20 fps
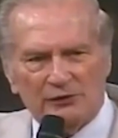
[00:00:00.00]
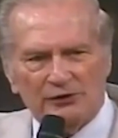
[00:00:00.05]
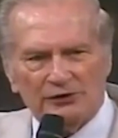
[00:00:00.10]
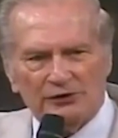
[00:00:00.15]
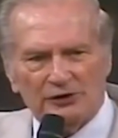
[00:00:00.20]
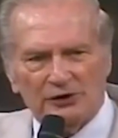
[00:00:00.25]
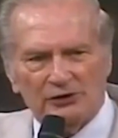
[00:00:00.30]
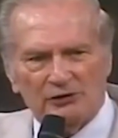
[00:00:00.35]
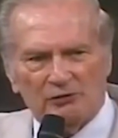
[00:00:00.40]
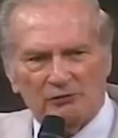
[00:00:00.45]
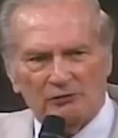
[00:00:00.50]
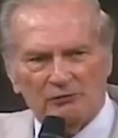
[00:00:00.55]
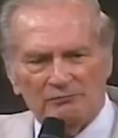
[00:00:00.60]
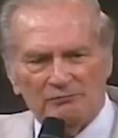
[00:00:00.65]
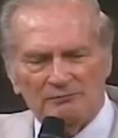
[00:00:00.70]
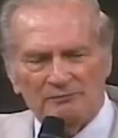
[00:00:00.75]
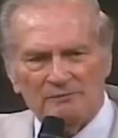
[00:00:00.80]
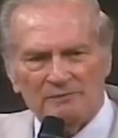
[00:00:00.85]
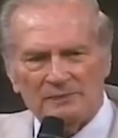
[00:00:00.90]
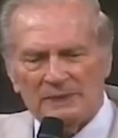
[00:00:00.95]
you go home.
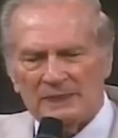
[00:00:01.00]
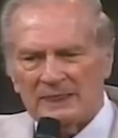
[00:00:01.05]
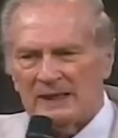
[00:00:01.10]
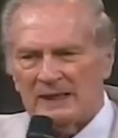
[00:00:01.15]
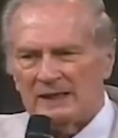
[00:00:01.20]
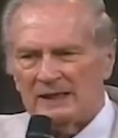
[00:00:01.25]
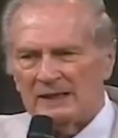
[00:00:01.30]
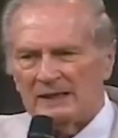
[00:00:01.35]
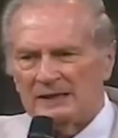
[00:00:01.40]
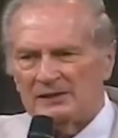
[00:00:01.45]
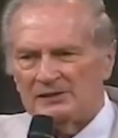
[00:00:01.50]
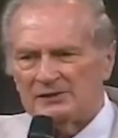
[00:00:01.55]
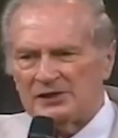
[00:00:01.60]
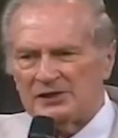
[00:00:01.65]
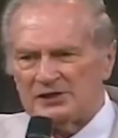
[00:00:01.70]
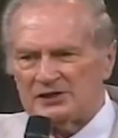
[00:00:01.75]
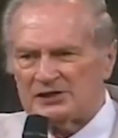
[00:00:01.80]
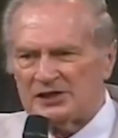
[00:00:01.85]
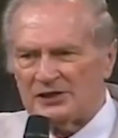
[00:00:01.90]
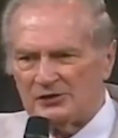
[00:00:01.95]
She
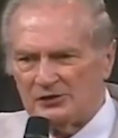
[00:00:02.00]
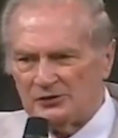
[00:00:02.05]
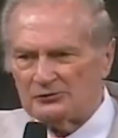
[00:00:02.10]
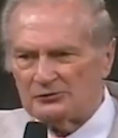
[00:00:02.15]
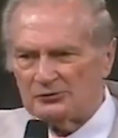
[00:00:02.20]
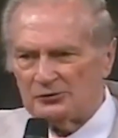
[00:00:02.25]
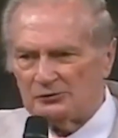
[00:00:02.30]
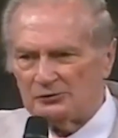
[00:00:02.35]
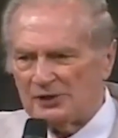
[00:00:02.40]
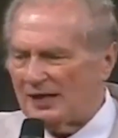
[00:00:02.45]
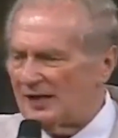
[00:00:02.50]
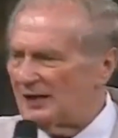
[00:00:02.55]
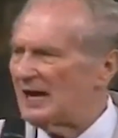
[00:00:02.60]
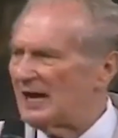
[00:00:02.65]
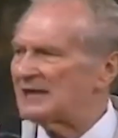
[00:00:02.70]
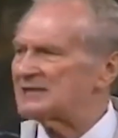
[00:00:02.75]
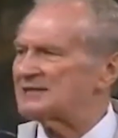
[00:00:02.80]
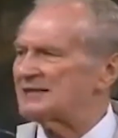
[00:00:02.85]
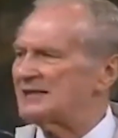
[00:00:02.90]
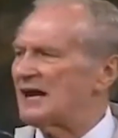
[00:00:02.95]
said, You'll do that?
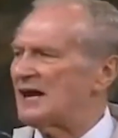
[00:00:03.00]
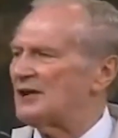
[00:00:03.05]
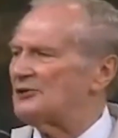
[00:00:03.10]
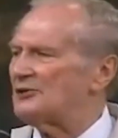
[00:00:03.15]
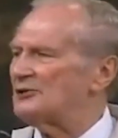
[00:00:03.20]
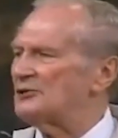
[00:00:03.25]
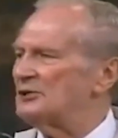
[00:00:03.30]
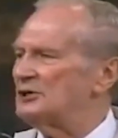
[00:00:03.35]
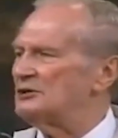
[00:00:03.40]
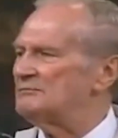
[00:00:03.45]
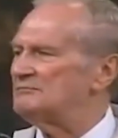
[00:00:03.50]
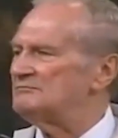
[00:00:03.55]
I said, I'll do it.